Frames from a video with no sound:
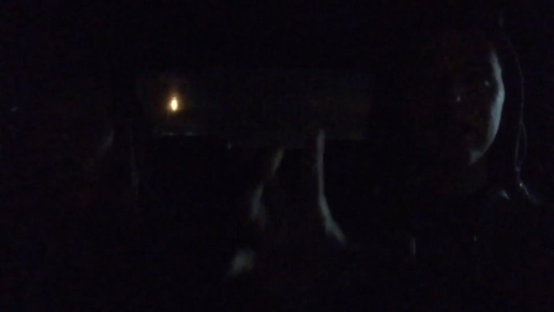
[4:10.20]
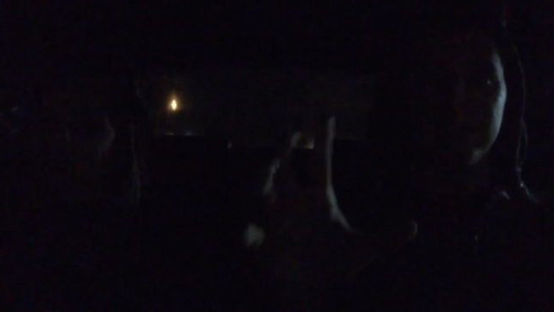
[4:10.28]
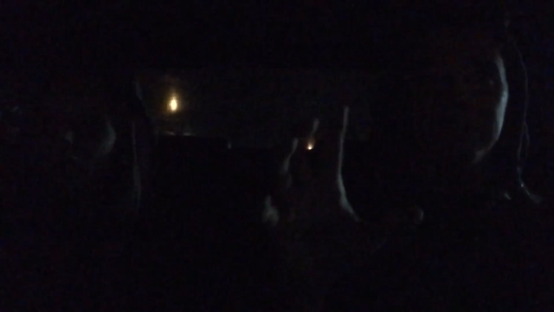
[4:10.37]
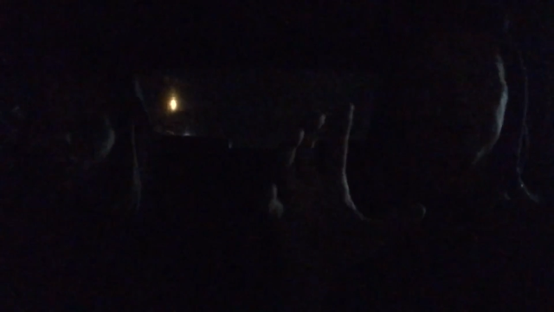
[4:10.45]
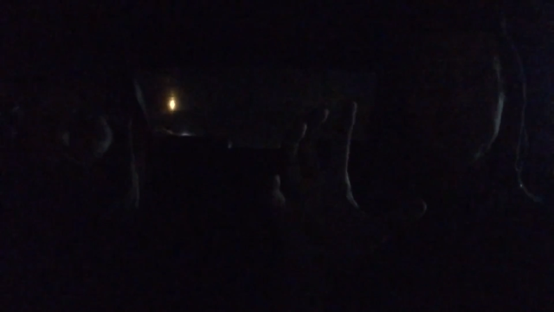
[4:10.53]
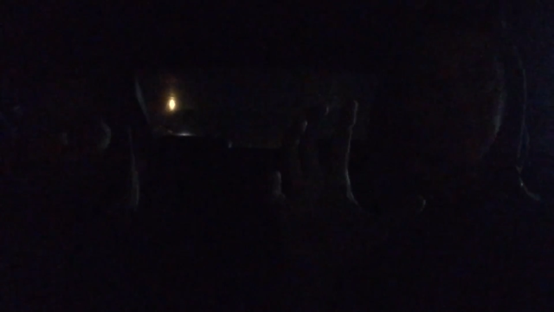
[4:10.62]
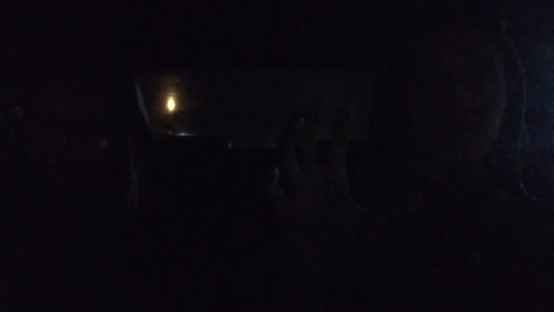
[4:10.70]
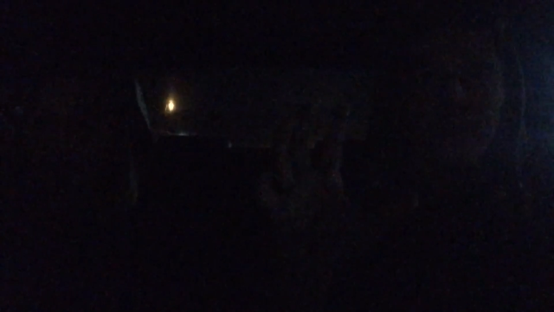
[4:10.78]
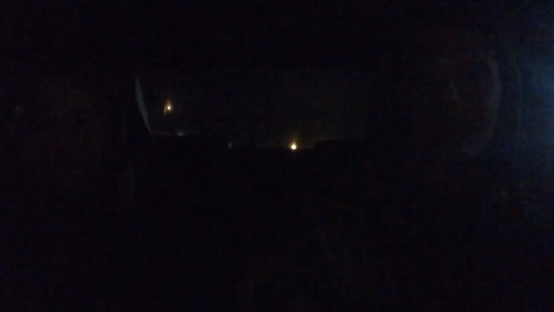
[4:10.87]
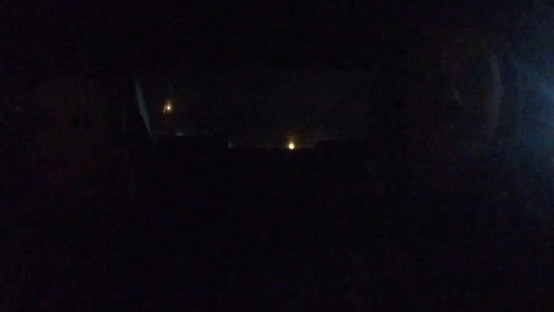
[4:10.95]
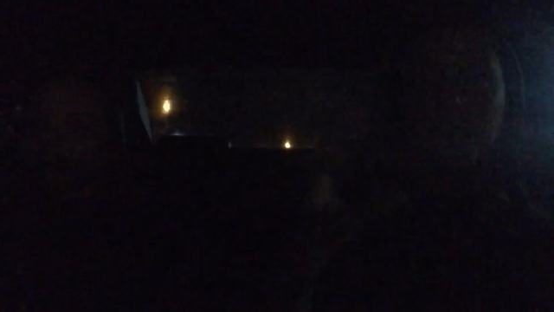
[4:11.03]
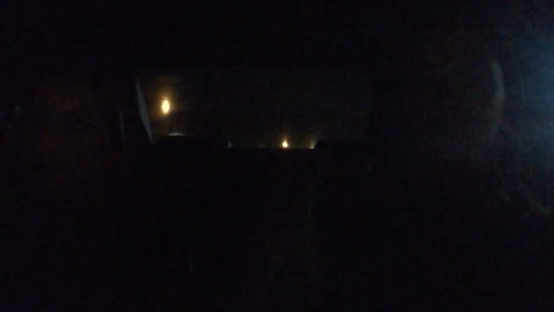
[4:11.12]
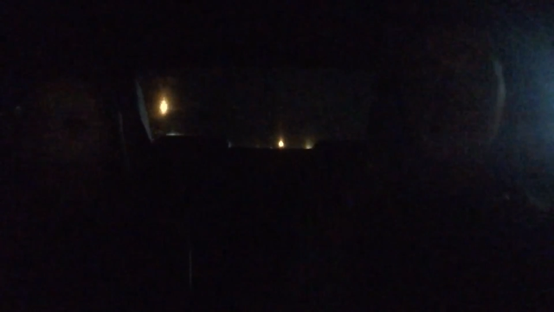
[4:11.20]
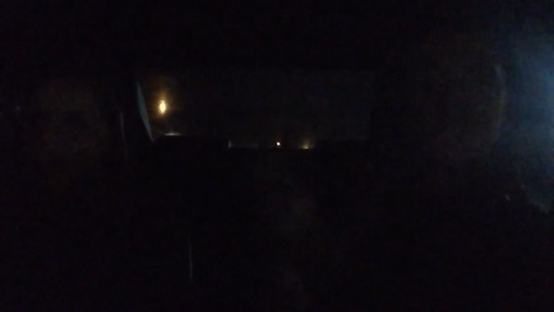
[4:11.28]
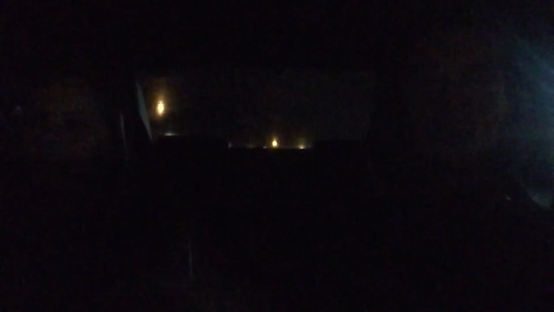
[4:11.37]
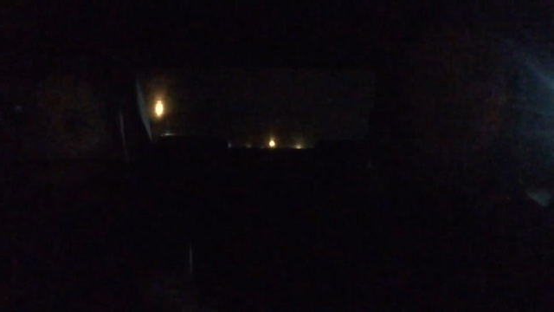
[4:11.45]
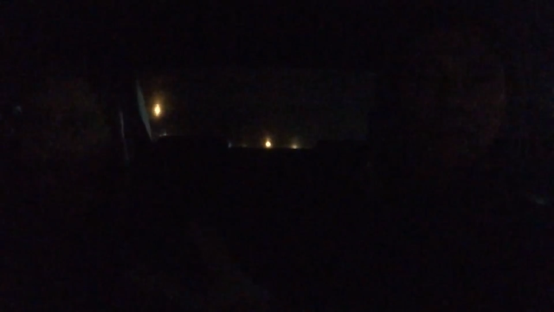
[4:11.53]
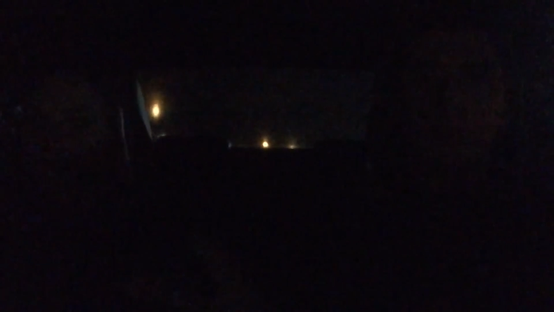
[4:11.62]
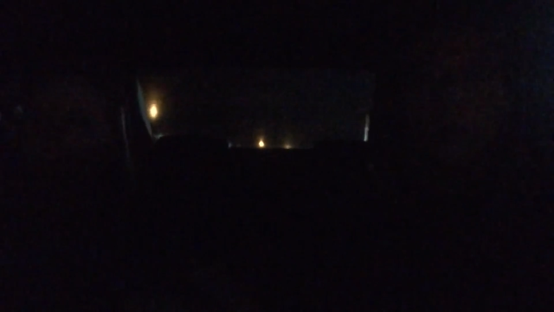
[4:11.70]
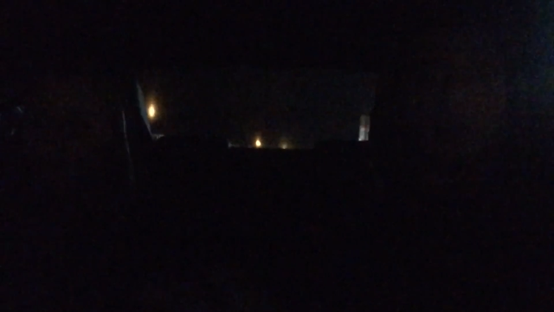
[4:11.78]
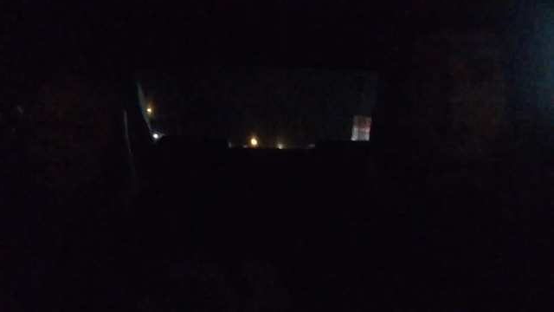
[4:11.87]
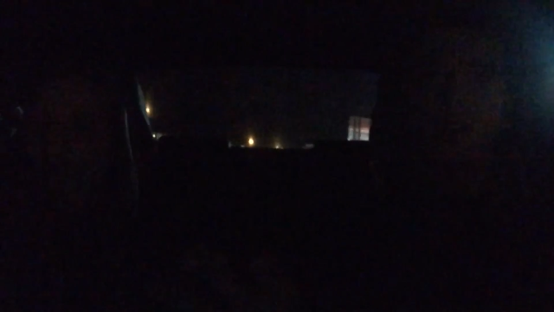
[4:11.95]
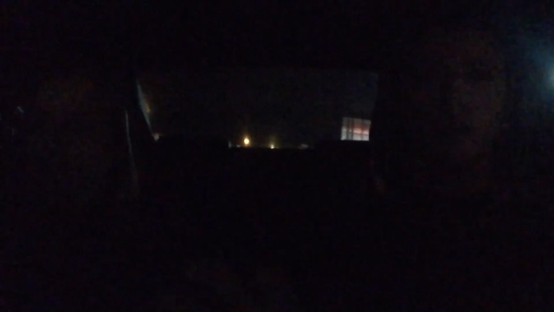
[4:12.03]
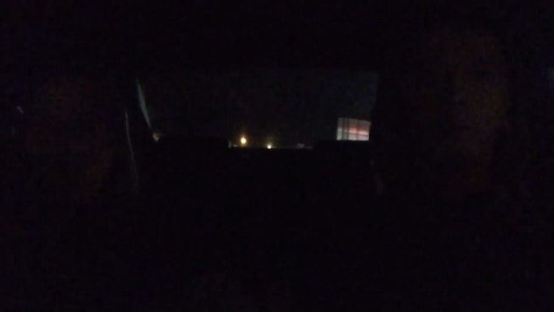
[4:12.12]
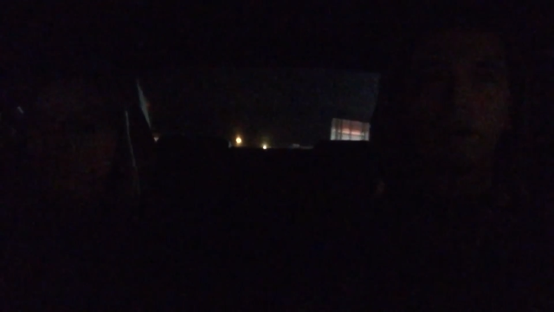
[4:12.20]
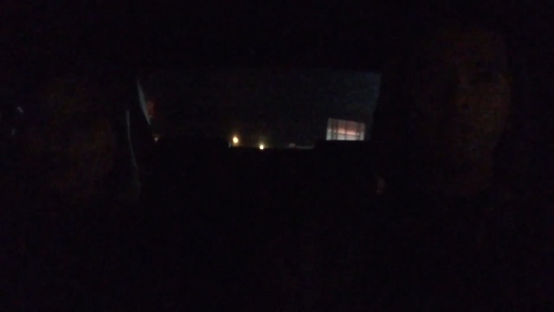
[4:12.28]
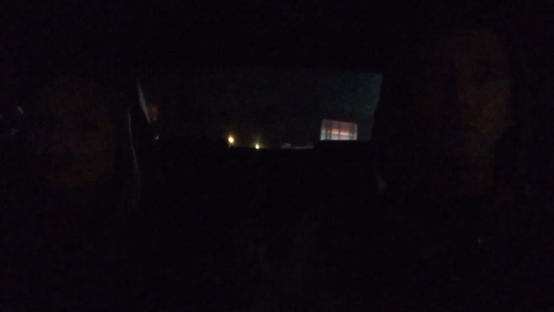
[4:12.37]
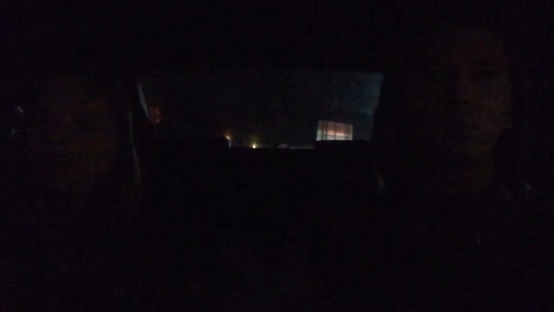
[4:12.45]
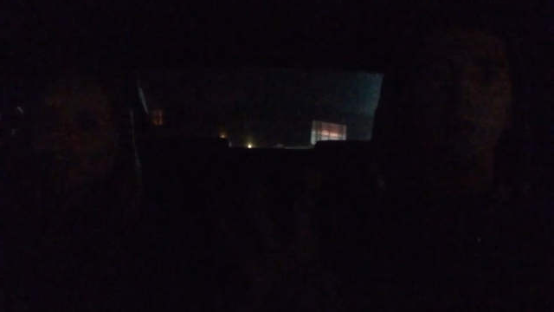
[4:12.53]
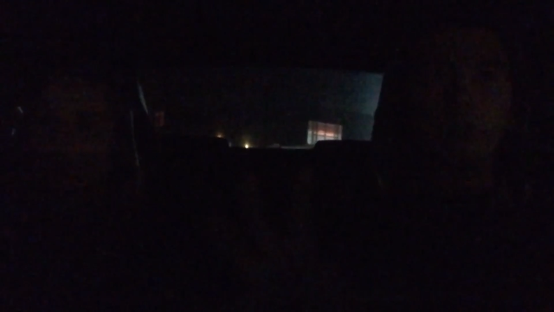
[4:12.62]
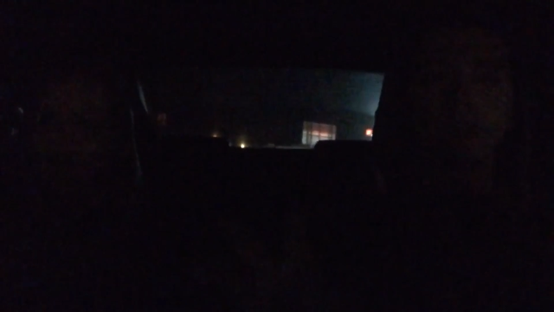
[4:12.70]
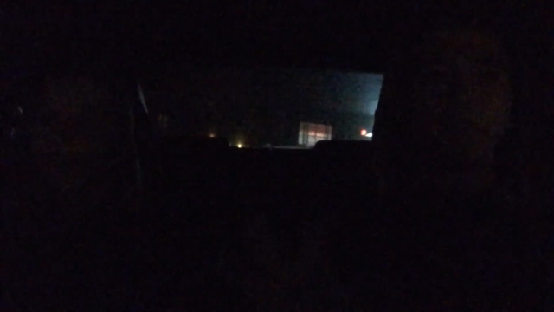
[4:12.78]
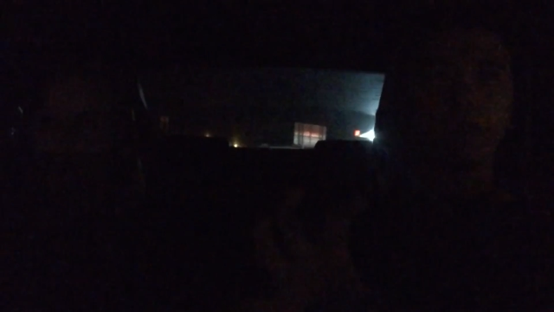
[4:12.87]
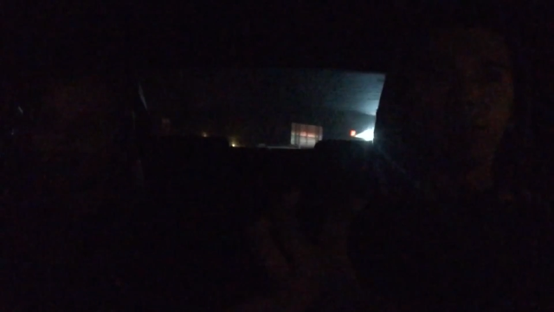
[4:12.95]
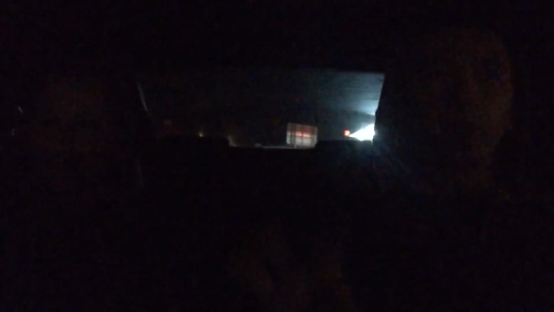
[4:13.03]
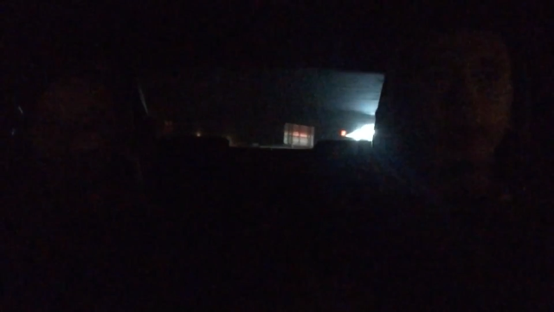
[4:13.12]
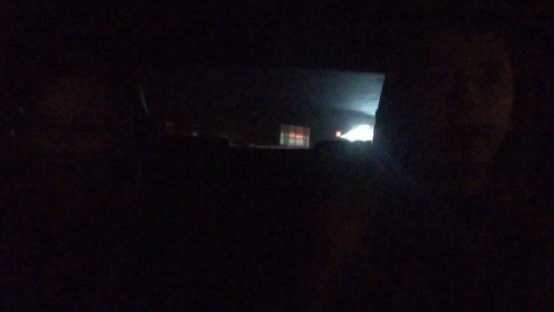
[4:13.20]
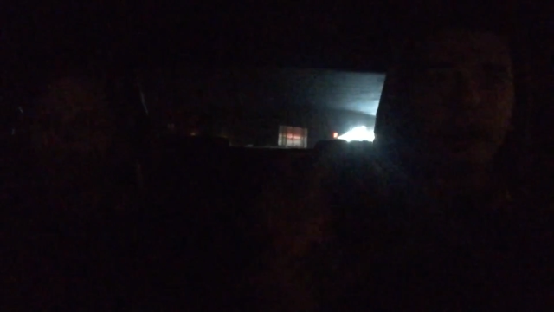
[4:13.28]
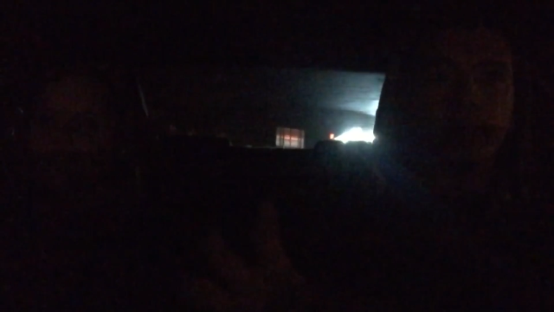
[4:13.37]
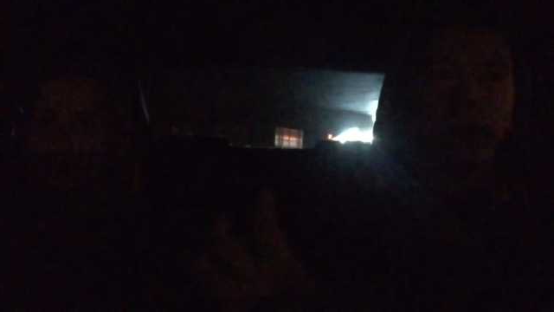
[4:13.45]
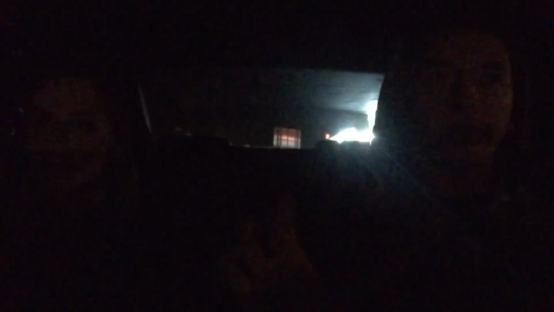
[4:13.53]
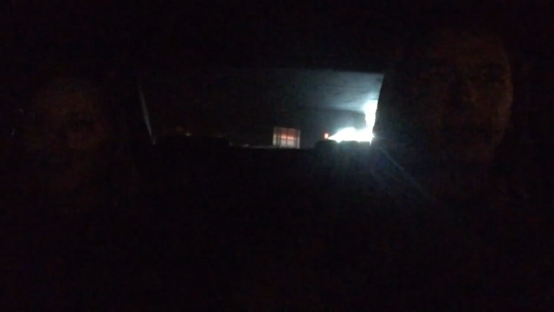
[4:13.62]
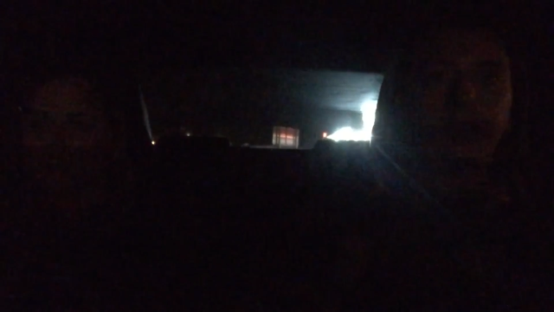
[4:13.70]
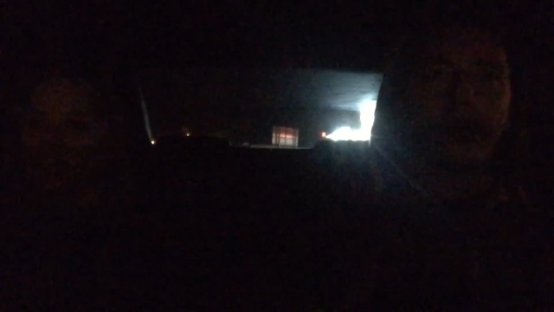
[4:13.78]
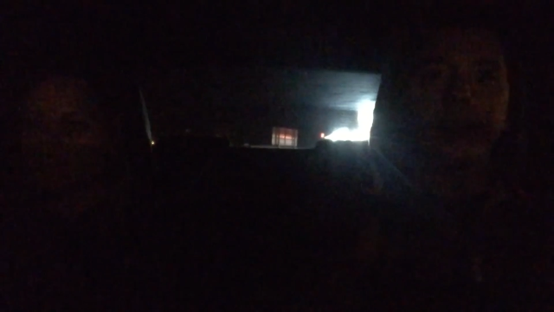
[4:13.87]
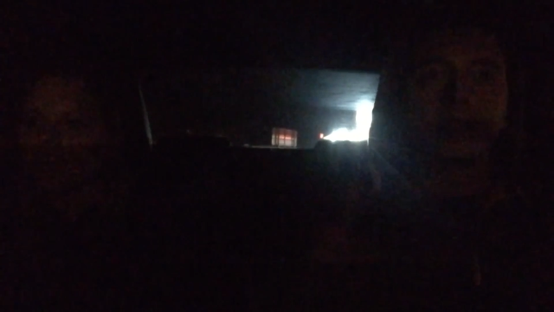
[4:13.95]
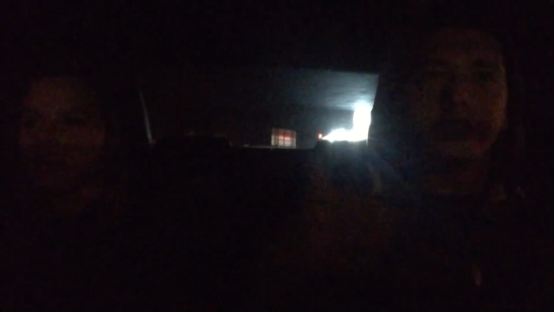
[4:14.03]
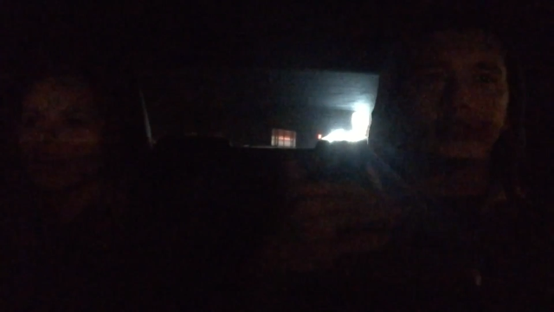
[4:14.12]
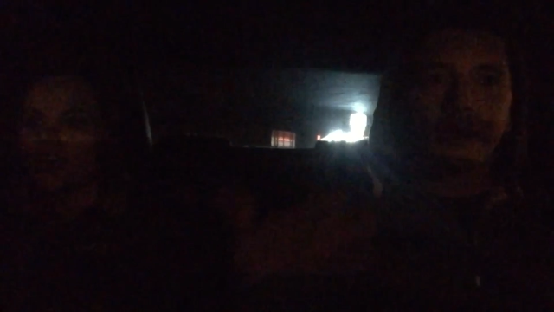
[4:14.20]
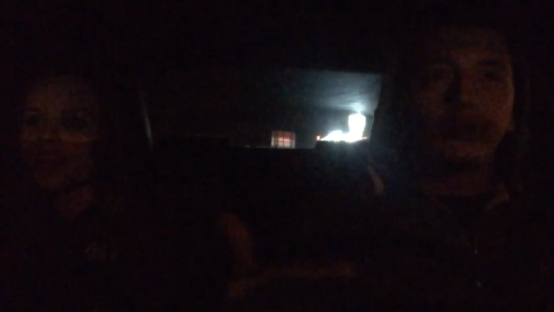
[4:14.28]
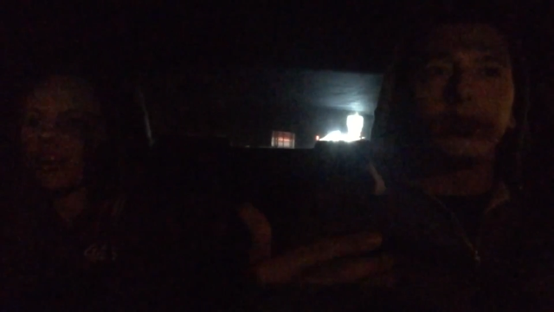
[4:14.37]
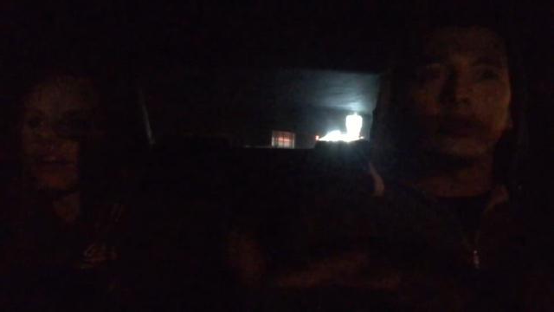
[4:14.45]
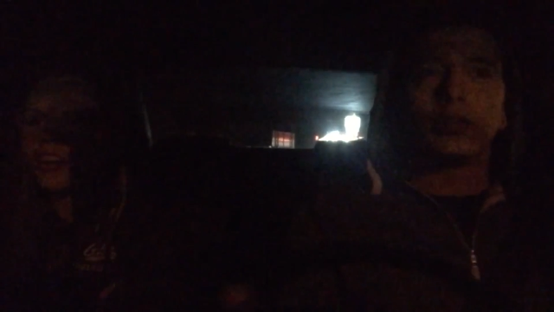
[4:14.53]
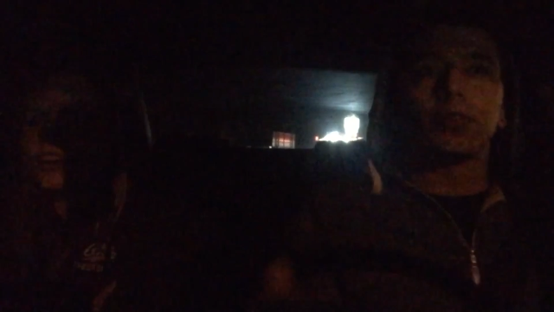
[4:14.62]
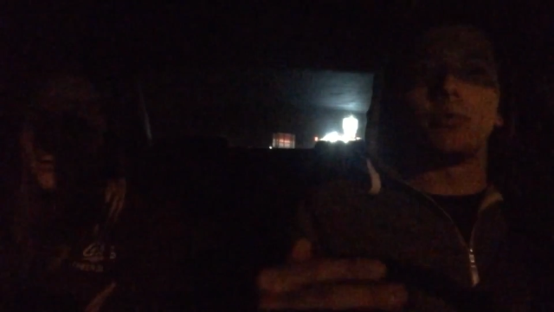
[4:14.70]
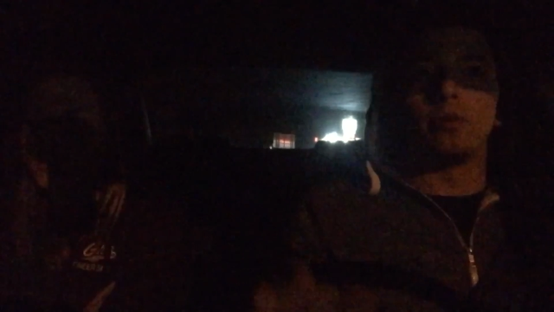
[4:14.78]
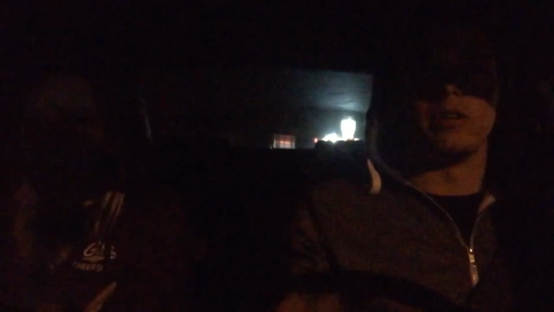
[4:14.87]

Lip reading: No face is visible, so there are no lips to read.